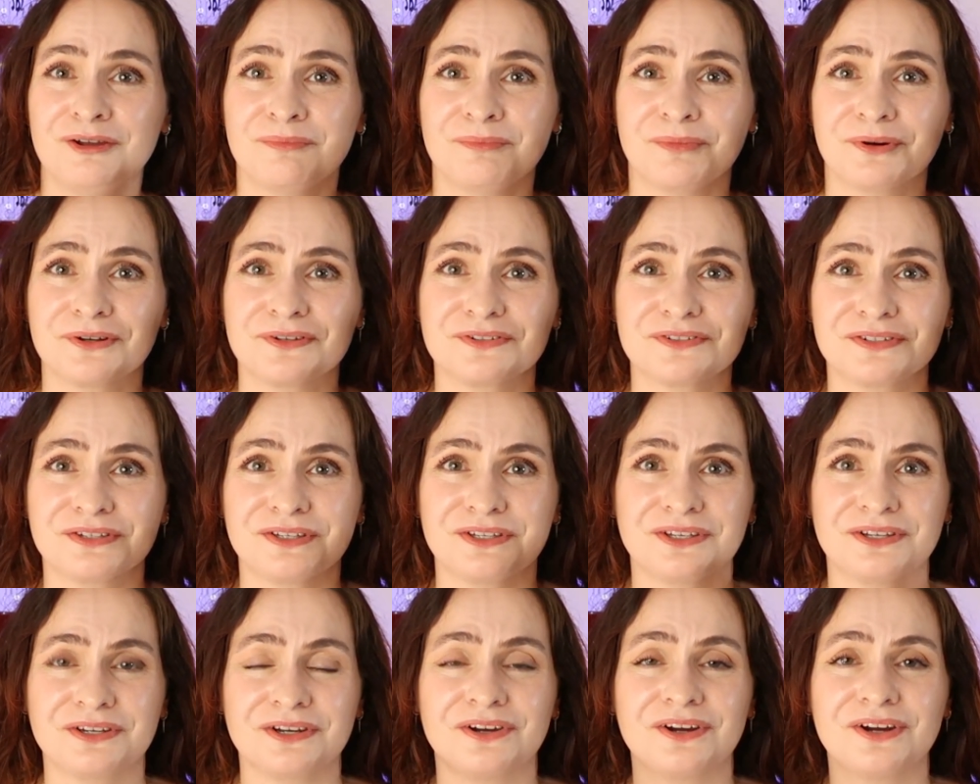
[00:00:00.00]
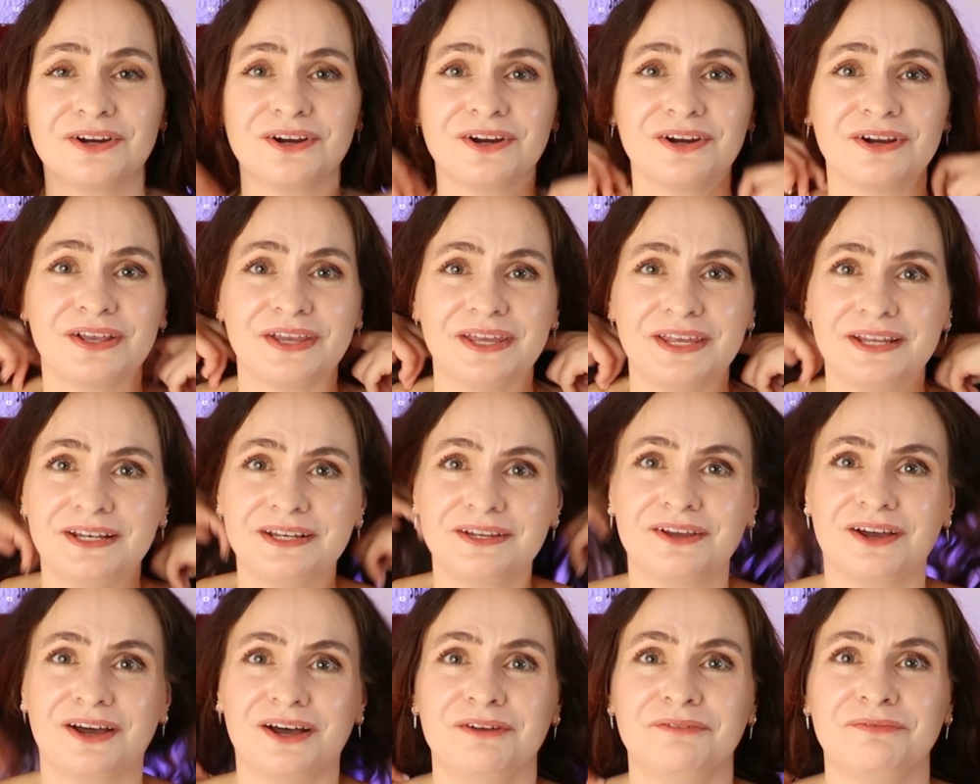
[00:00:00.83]
more secure
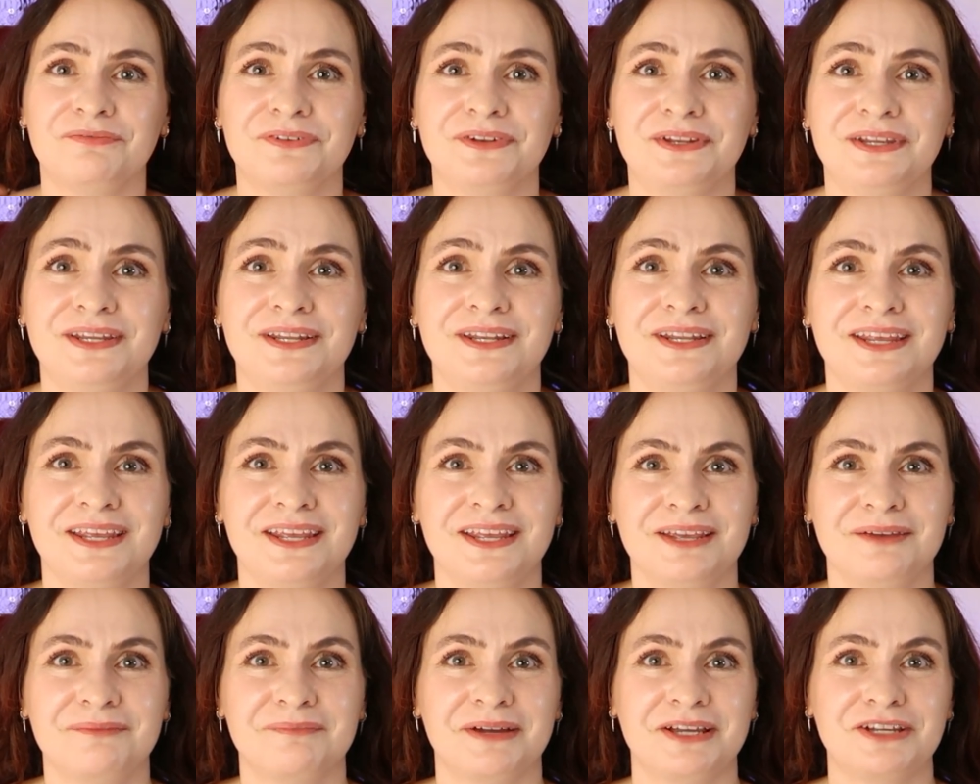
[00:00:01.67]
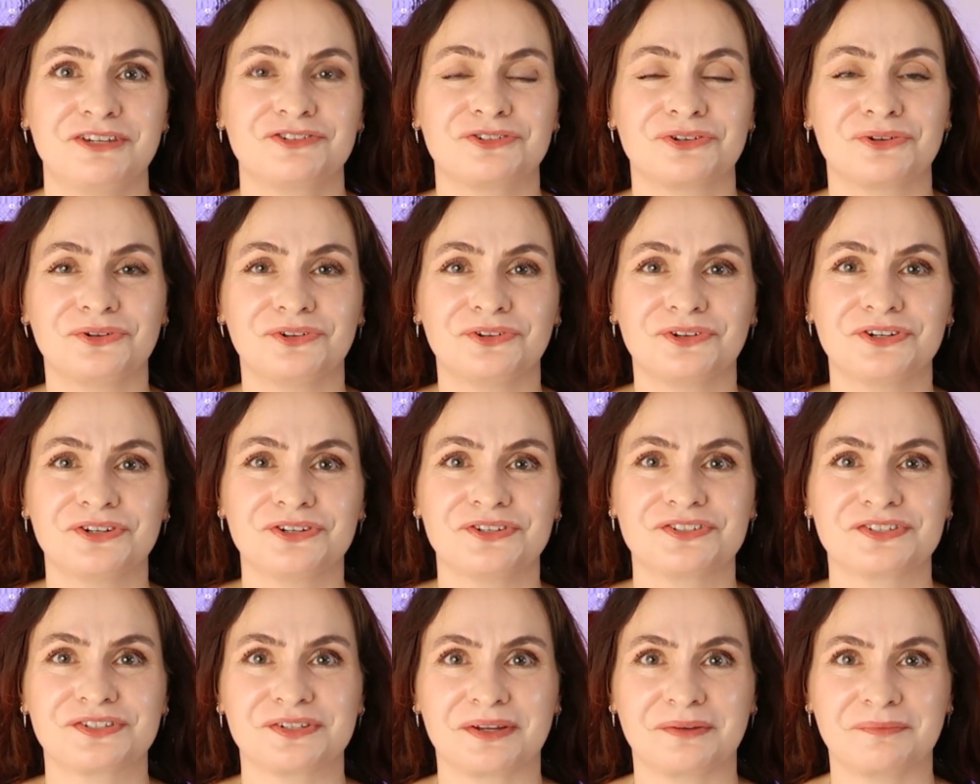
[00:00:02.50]
and confident. My
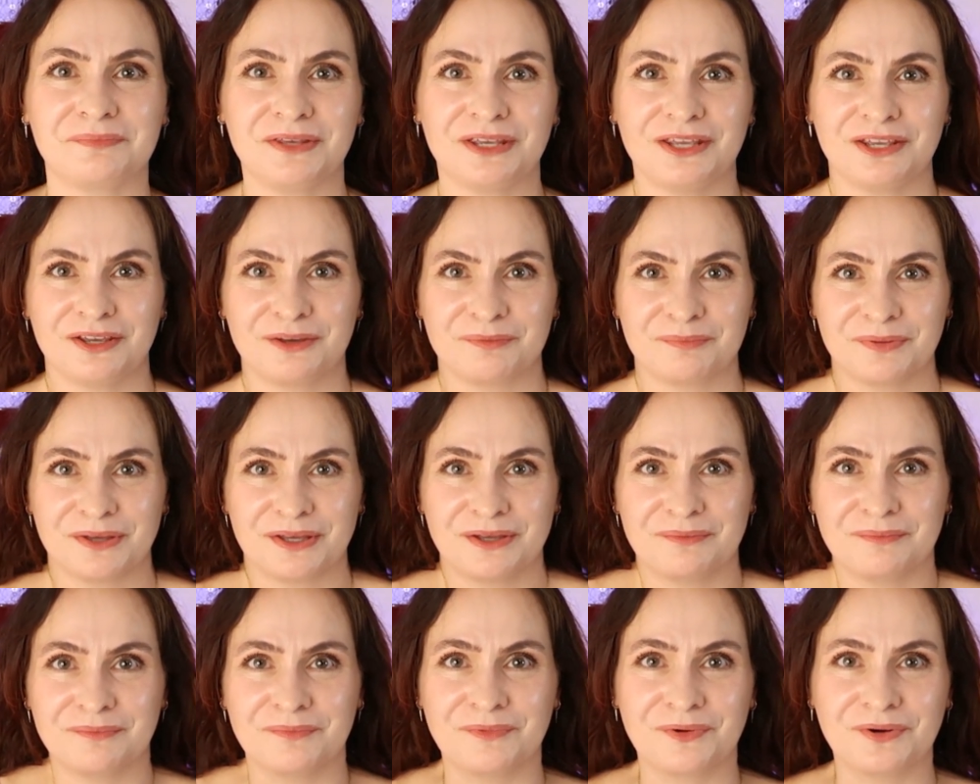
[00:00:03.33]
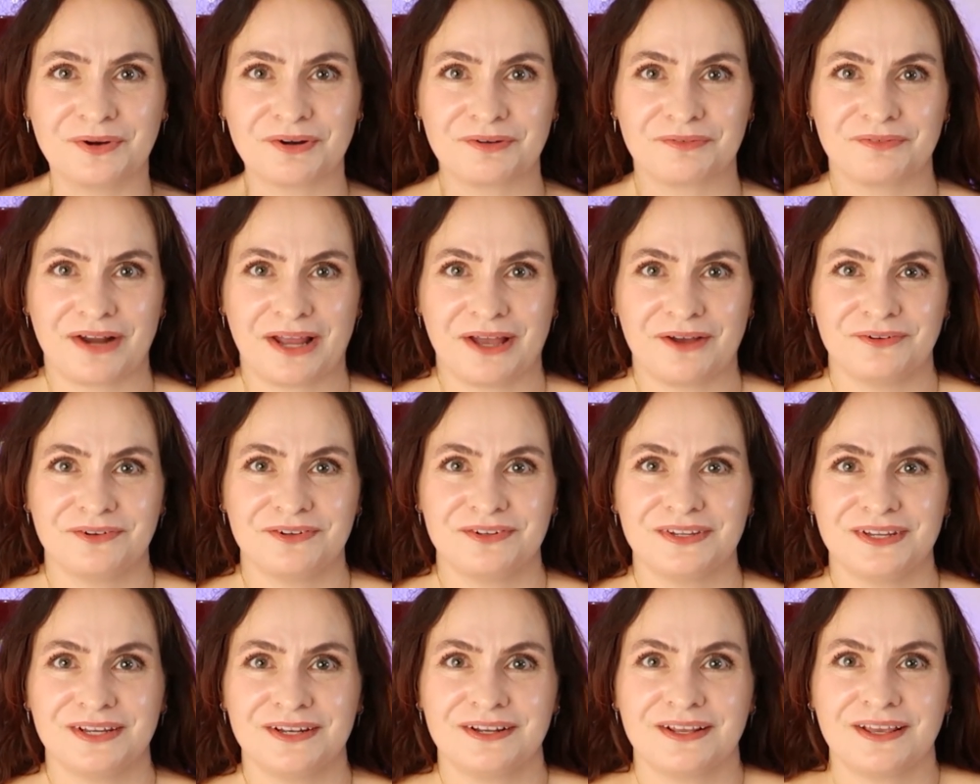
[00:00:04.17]
shoulders being a bit more
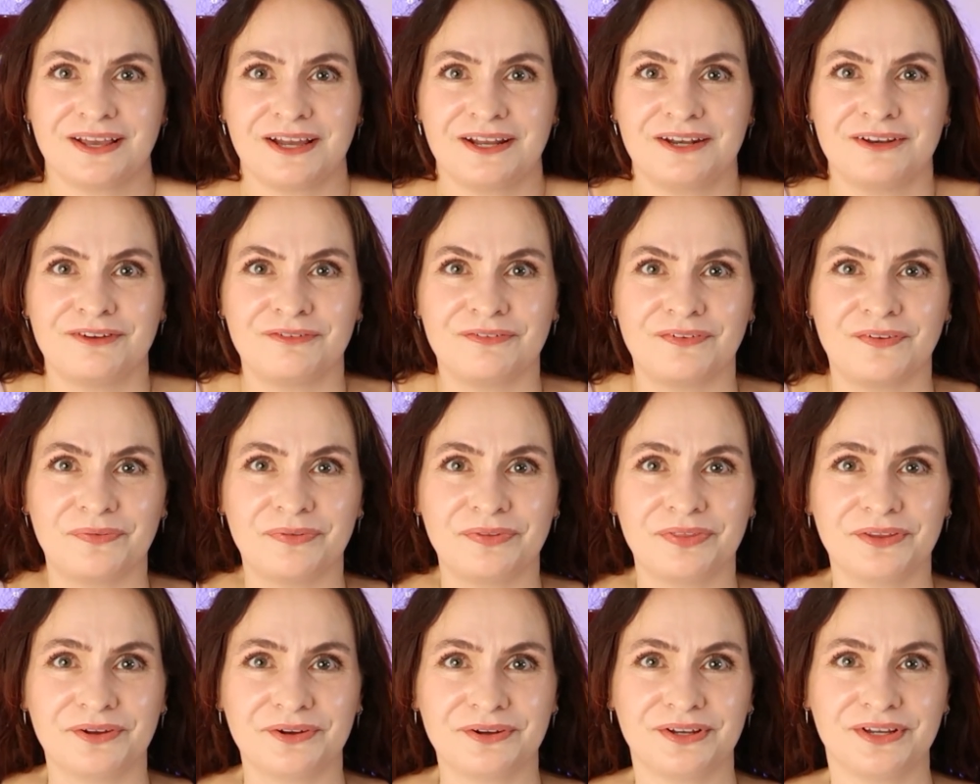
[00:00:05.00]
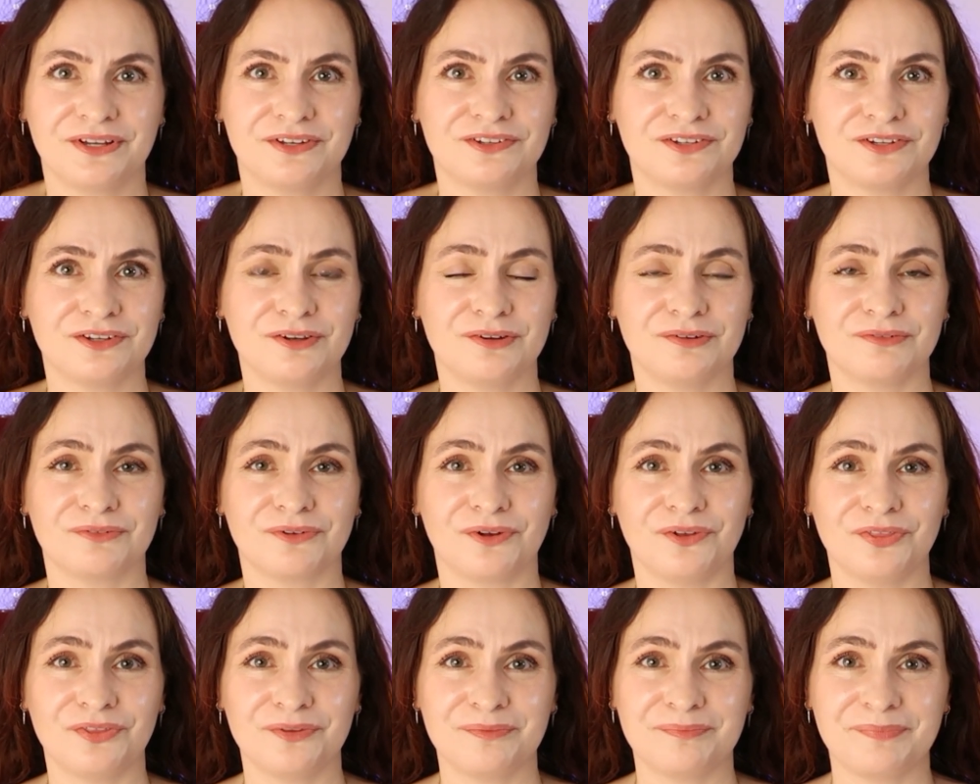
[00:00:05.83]
rounded, kind of learning to
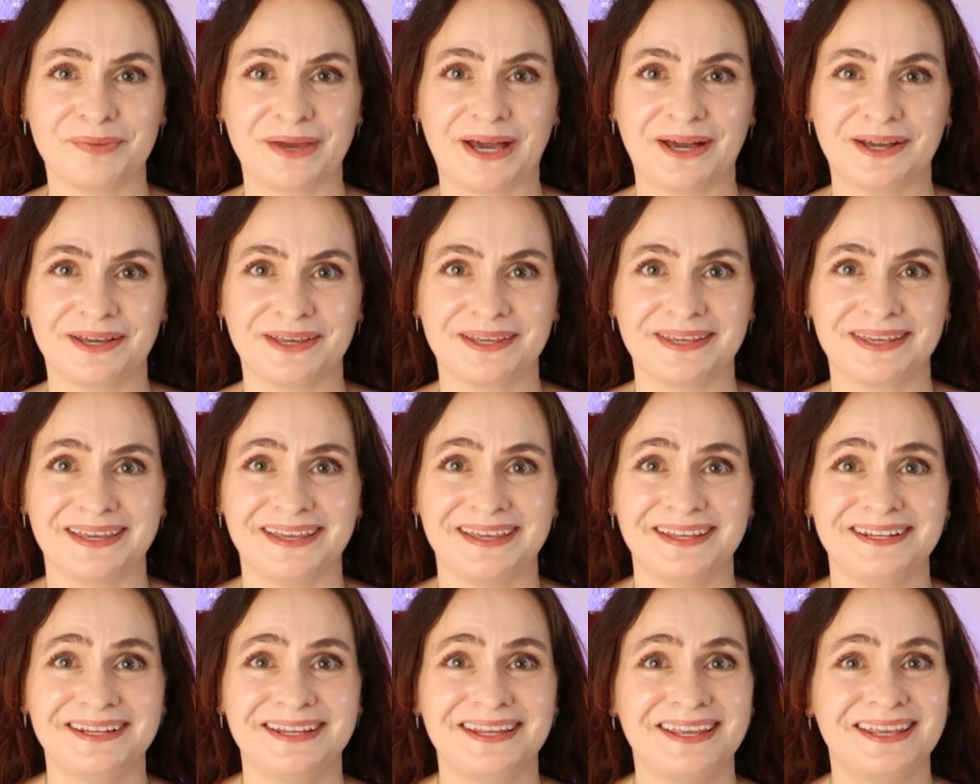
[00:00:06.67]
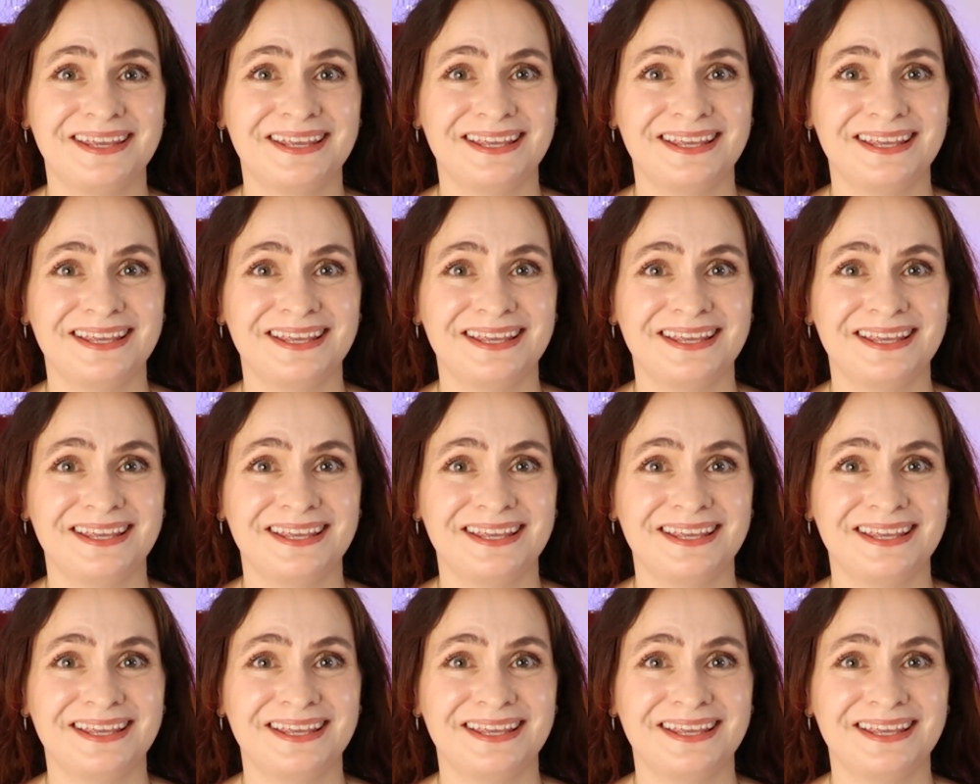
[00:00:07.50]
roll them back again.